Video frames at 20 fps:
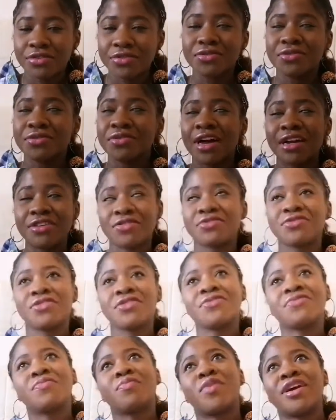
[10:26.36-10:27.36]
I don't know. I don't
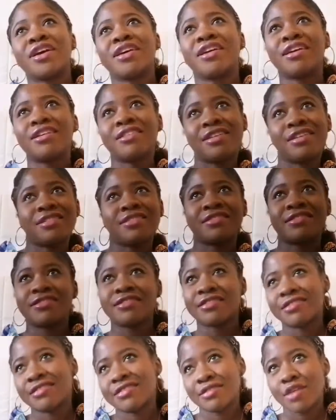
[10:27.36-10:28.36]
know if my
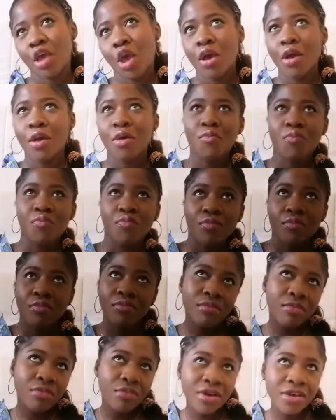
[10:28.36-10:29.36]
analysis,
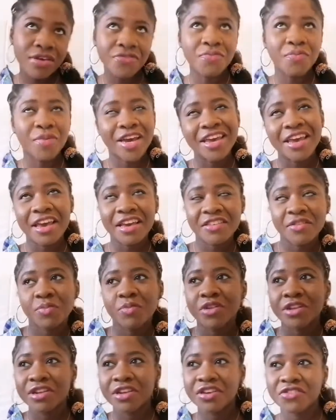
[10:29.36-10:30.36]
if my
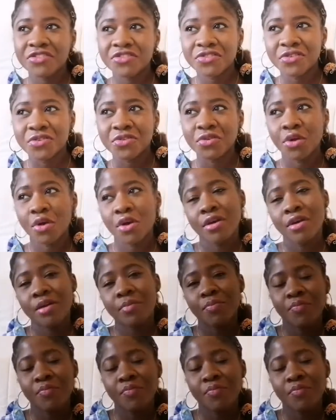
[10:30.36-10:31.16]
explanation